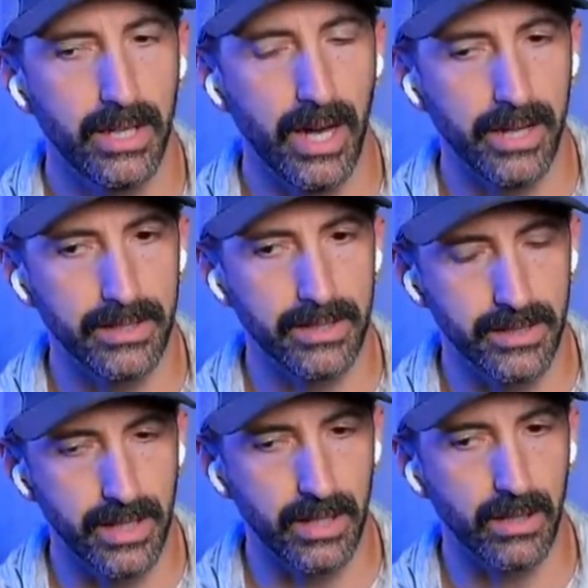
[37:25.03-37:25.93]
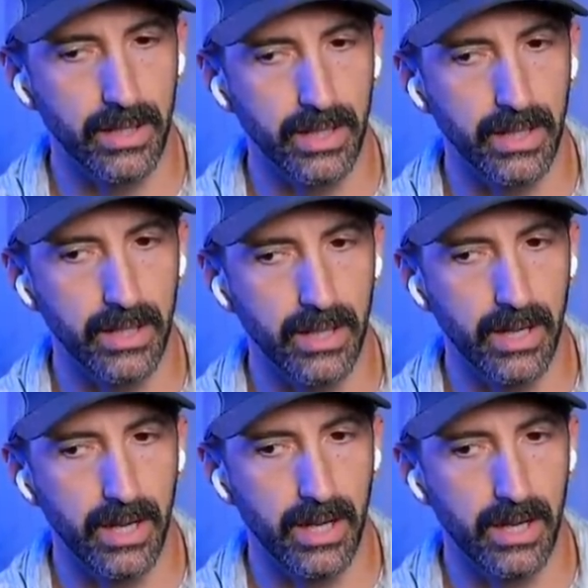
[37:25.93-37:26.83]
not necessarily
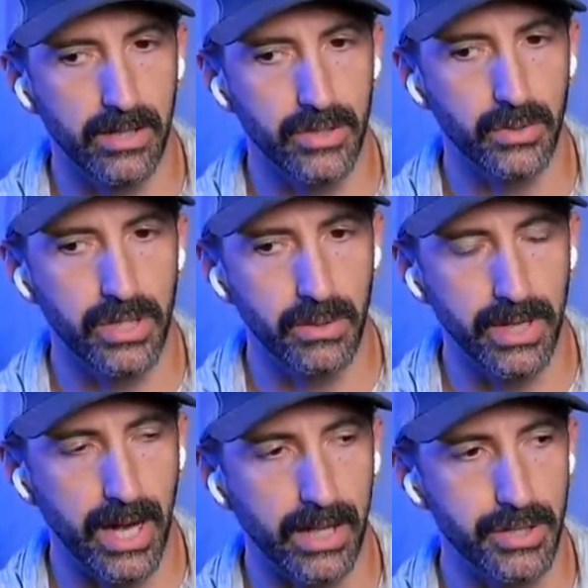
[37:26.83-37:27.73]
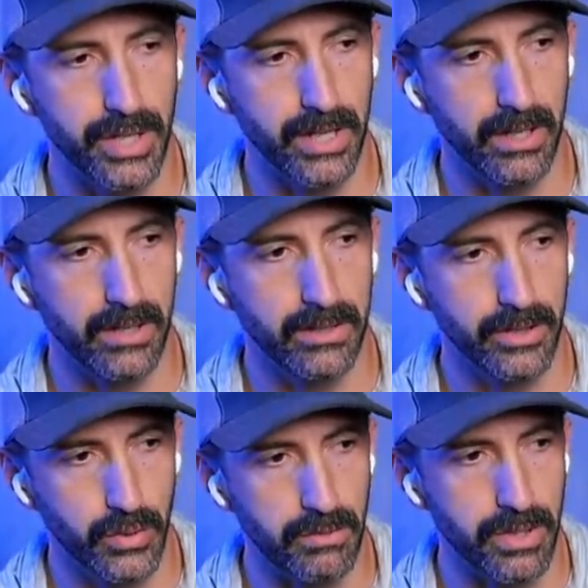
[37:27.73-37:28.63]
uh, soteriology
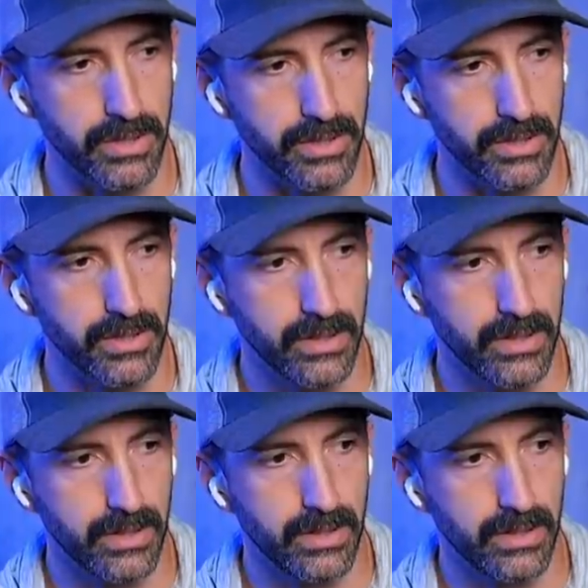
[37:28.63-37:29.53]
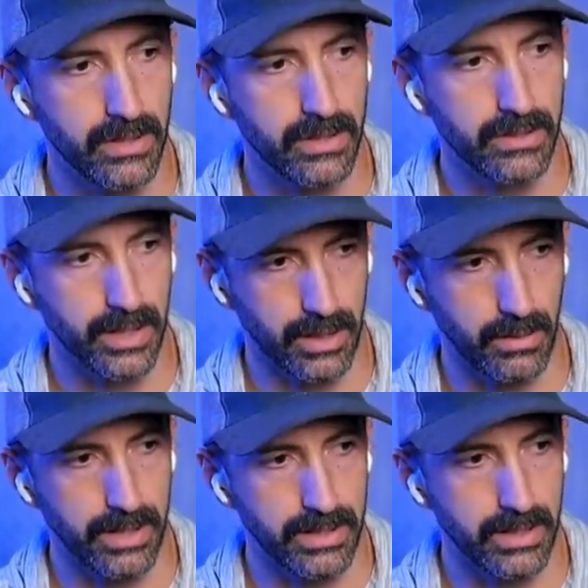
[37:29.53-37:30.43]
descriptions. Is that
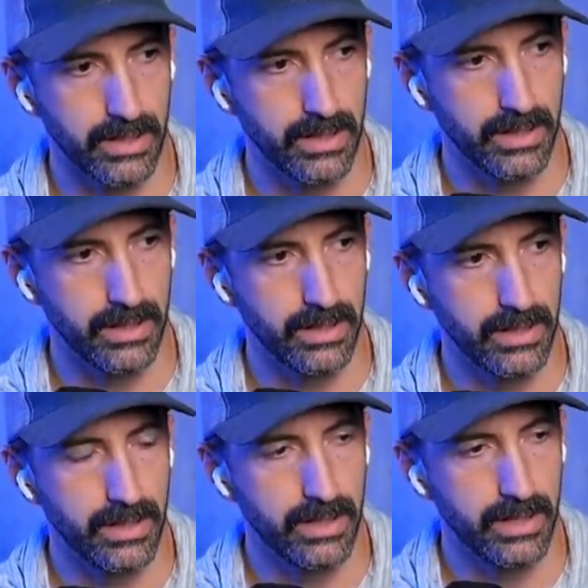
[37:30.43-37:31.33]
correct? Oh, right,